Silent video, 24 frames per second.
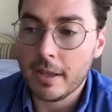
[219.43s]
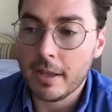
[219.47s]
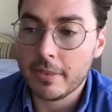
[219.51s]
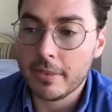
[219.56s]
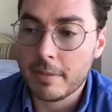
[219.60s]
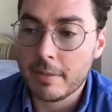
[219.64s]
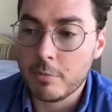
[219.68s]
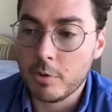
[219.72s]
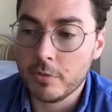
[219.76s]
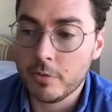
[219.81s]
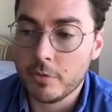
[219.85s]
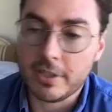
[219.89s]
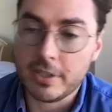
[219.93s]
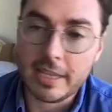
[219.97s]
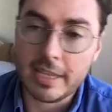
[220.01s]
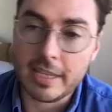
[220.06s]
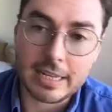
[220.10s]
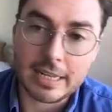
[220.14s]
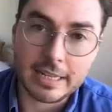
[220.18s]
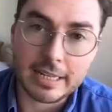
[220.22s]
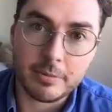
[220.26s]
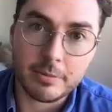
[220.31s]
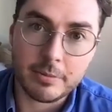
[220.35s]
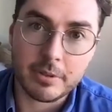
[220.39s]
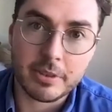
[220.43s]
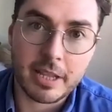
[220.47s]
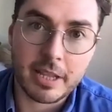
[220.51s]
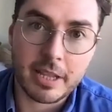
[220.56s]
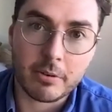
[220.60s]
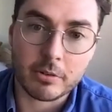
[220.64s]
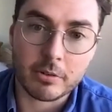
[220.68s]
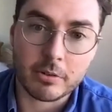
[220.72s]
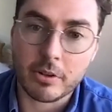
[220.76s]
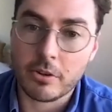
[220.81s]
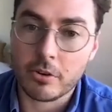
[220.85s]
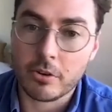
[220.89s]
They moved to Italy when they
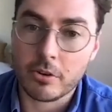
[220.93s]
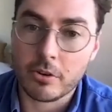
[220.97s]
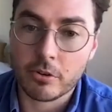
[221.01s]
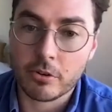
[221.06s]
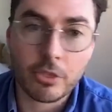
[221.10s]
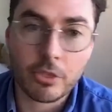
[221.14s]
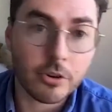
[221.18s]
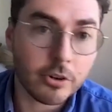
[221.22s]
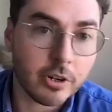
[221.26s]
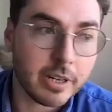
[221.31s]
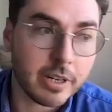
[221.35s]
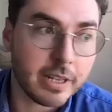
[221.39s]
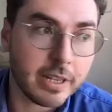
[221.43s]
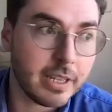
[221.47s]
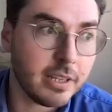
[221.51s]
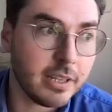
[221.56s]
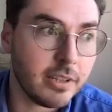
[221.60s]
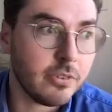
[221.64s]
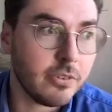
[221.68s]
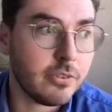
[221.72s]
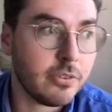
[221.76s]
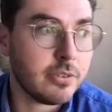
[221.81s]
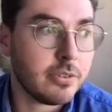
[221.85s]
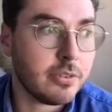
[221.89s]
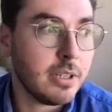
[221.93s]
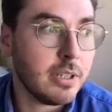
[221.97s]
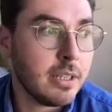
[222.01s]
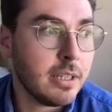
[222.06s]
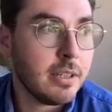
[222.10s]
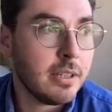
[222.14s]
were in their 30s.